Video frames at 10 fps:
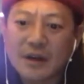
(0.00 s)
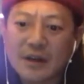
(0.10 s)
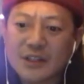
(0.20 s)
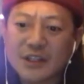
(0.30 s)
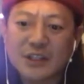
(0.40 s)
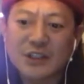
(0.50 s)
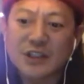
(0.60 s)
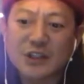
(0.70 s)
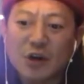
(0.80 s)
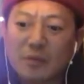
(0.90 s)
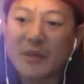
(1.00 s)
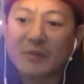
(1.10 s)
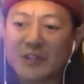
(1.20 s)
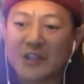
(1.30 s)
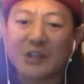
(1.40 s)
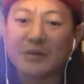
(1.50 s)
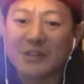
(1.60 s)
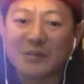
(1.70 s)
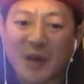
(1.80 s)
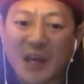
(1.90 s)
She told me what she
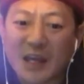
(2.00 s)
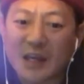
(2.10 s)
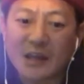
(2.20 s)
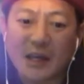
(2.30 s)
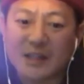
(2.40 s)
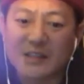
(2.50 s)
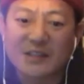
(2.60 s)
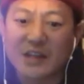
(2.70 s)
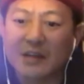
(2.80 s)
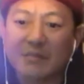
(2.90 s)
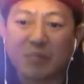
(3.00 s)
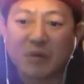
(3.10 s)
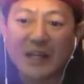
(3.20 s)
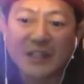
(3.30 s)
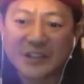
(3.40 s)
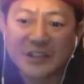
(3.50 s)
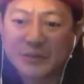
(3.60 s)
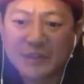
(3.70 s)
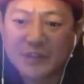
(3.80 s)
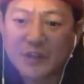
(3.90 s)
was paying at this like place she
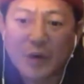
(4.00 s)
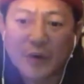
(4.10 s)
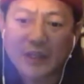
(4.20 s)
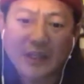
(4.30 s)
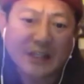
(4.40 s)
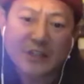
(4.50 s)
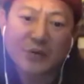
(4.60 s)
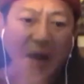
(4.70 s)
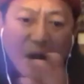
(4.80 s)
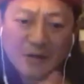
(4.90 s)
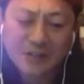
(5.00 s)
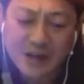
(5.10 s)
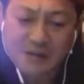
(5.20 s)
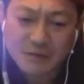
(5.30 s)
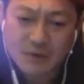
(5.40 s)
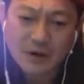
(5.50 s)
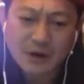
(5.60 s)
was going like 2 hours out for.